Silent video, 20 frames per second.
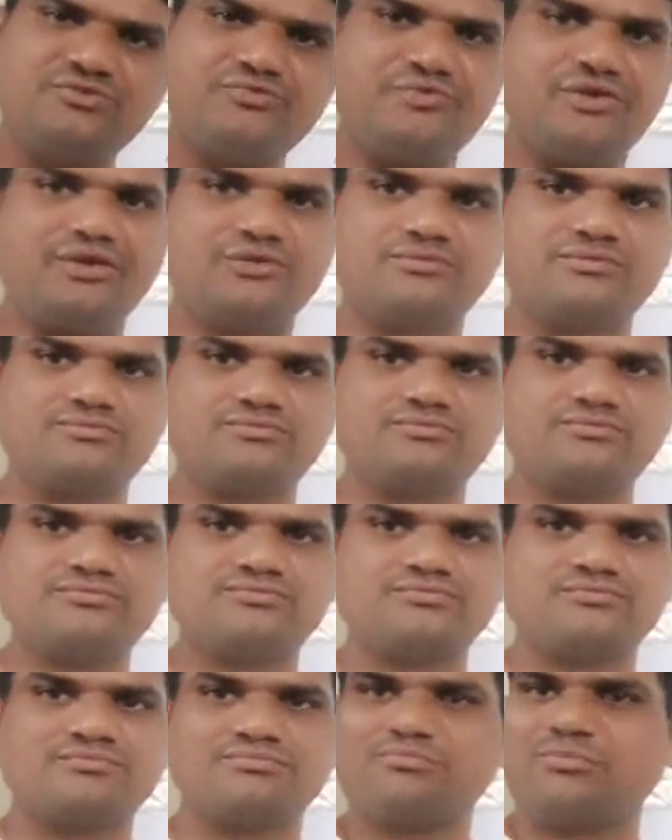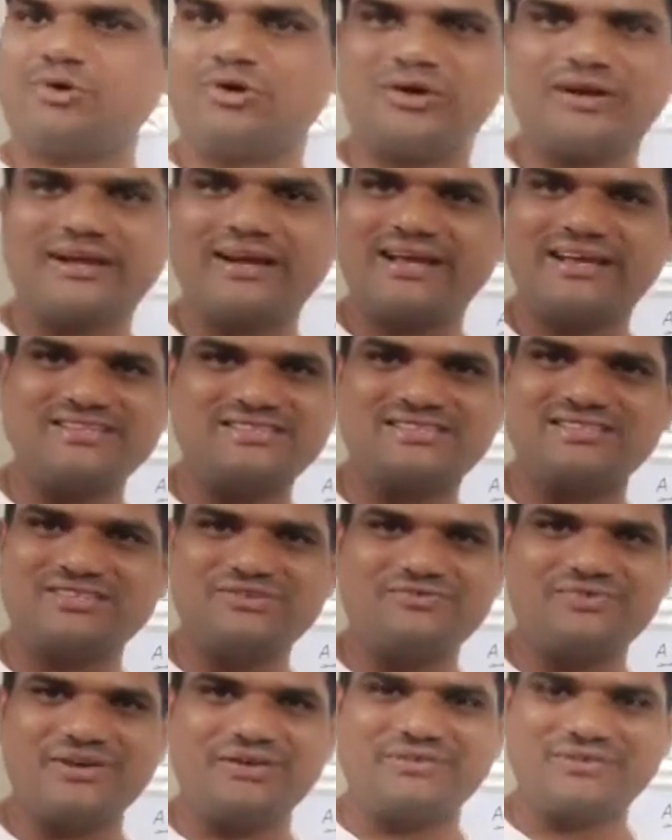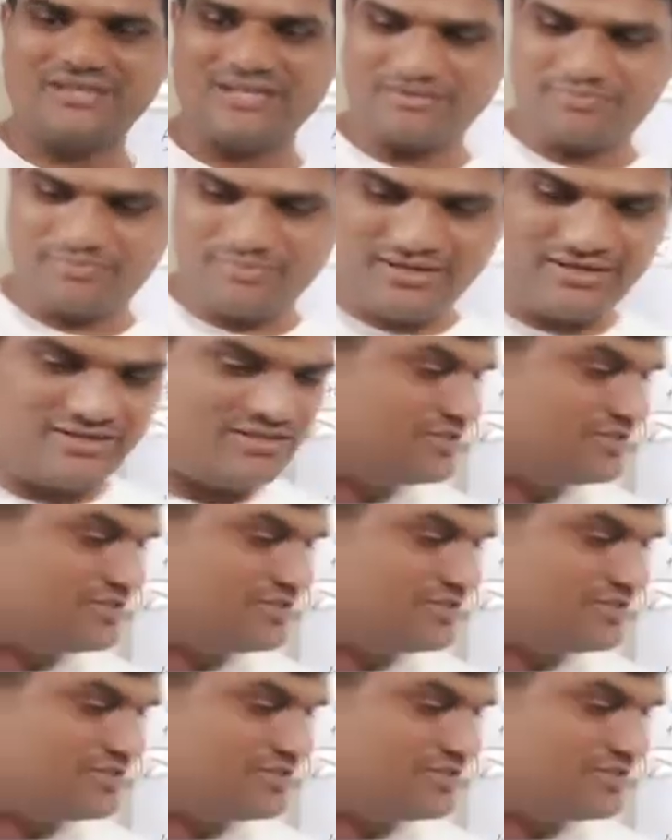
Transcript: wave. Polarized wave. That means,